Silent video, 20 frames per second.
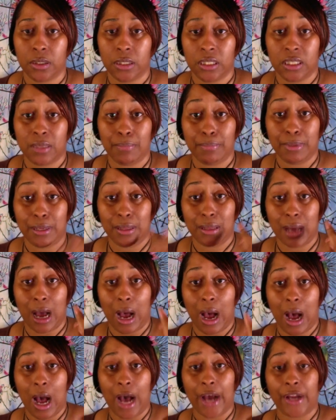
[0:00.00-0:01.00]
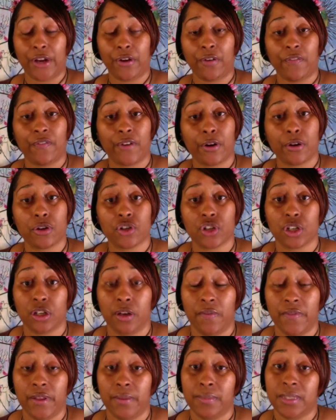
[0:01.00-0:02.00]
to be the higher version
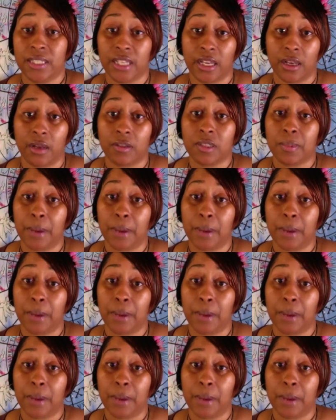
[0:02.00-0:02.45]
of themselves,